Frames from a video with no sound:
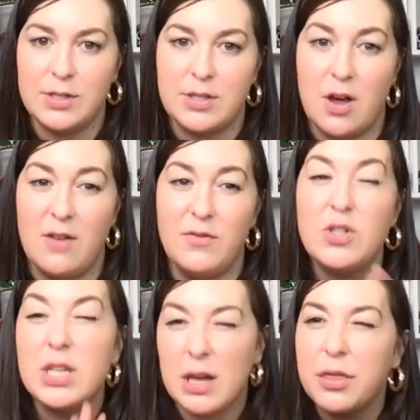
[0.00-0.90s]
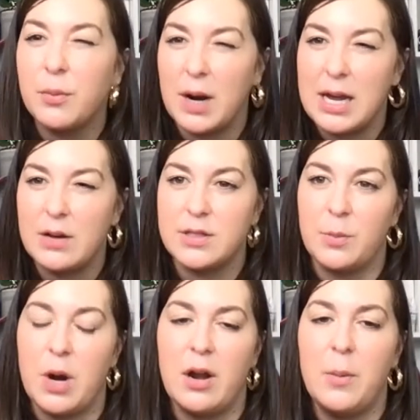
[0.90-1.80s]
Reserve, usually a 3 on
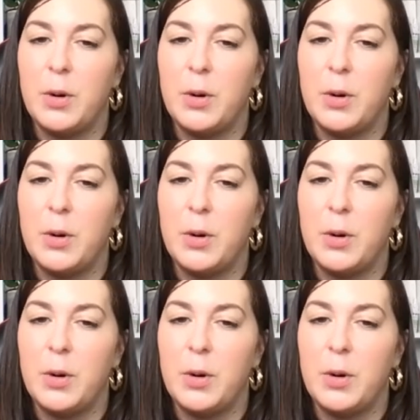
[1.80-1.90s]
soprano.